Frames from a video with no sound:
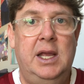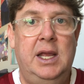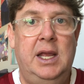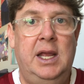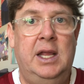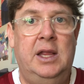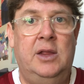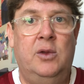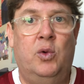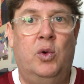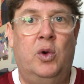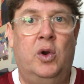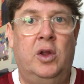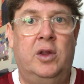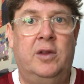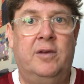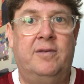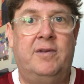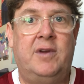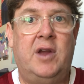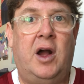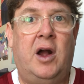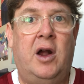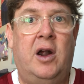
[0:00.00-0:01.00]
In the world
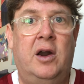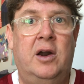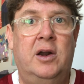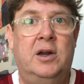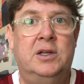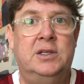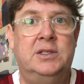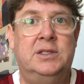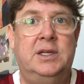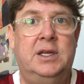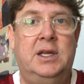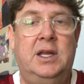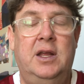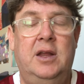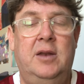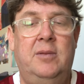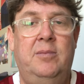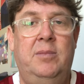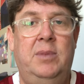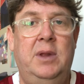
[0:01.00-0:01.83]
of cars, it could